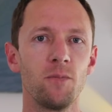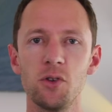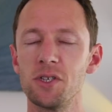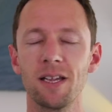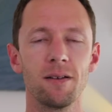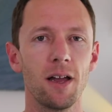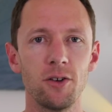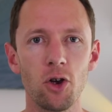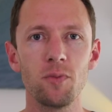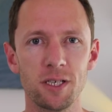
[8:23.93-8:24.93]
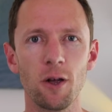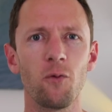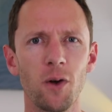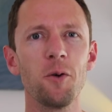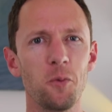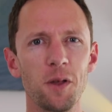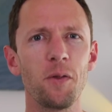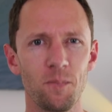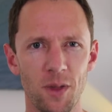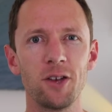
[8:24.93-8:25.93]
using Adobe software
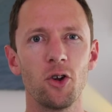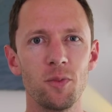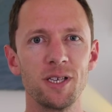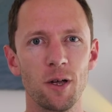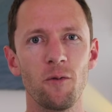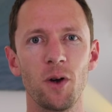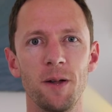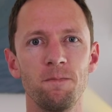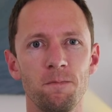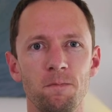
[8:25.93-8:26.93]
with Adobe software.